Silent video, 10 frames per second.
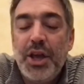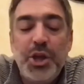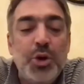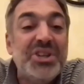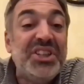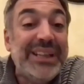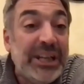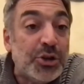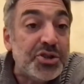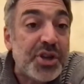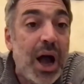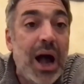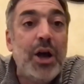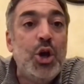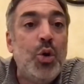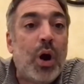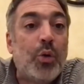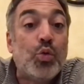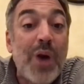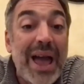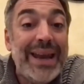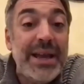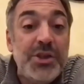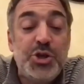you as leaders who are ready